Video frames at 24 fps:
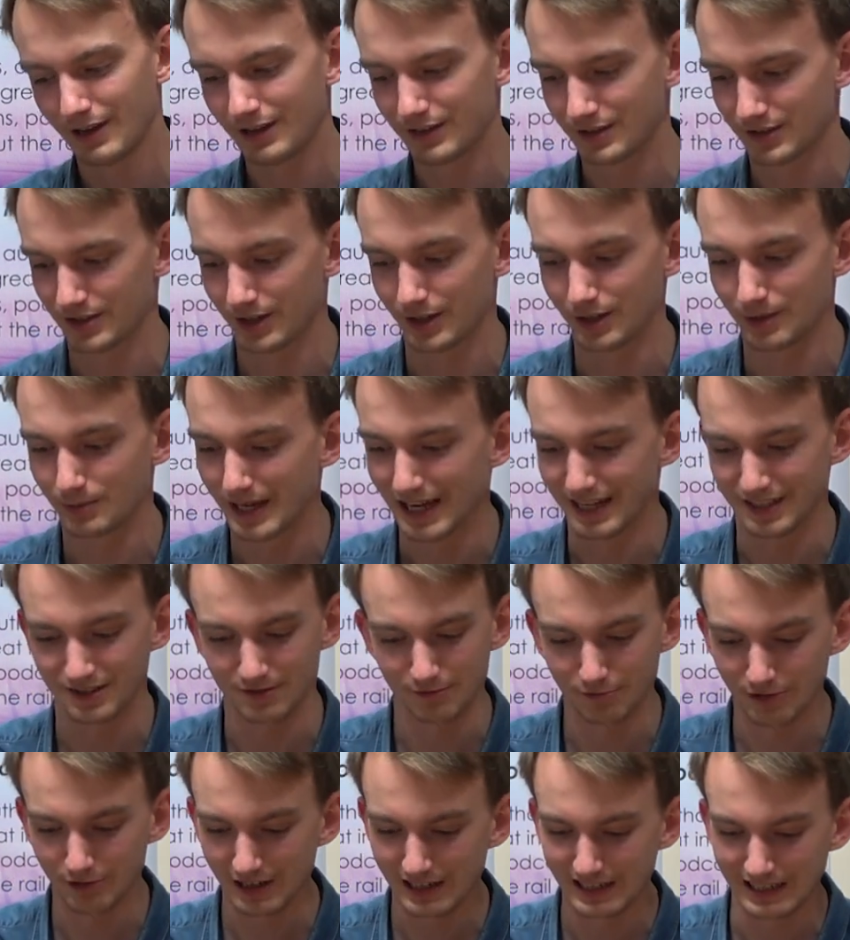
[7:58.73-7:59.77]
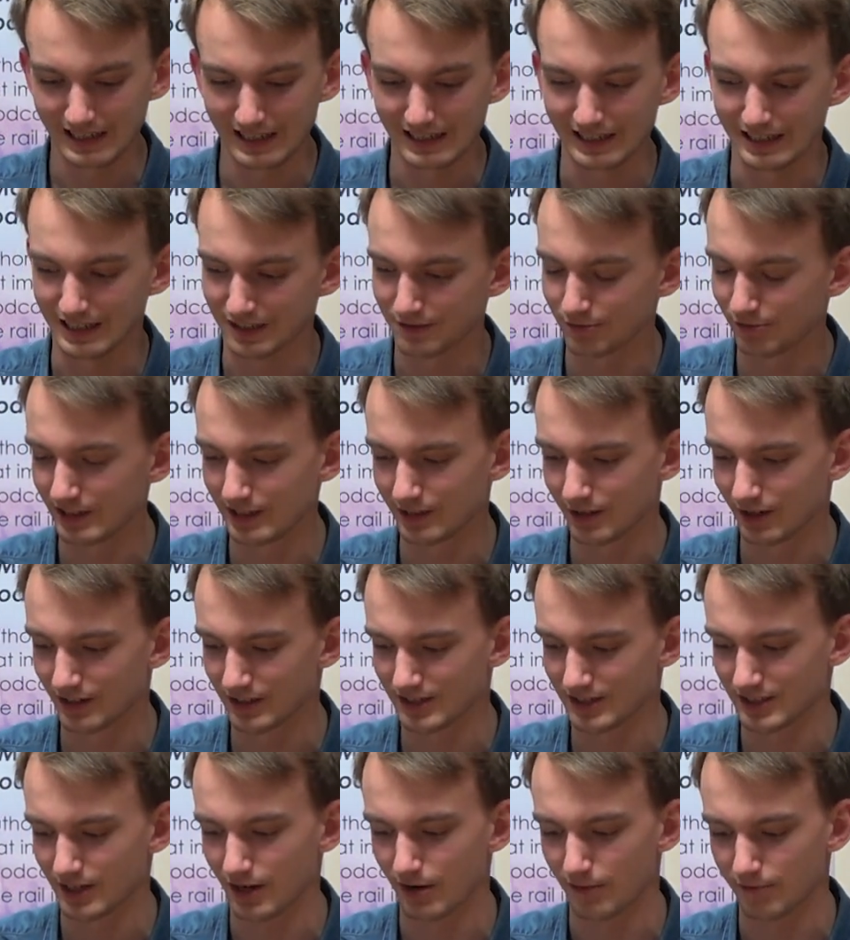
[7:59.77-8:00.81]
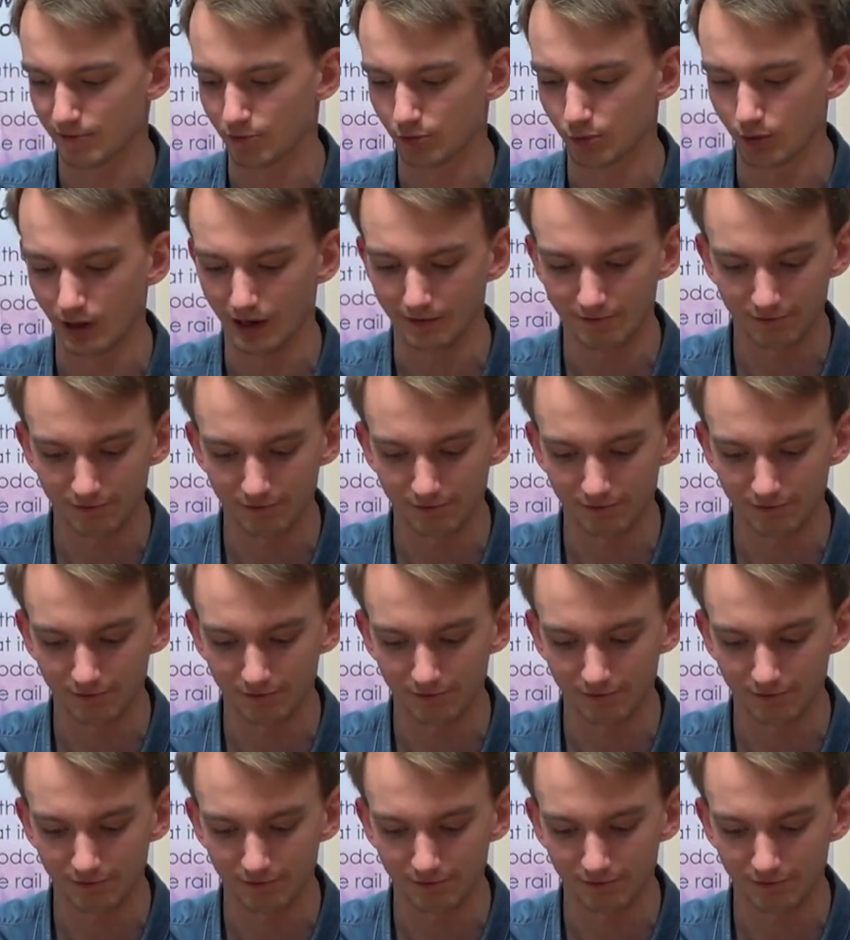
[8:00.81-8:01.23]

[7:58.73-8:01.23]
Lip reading: So yeah, it's a really nice set overall. I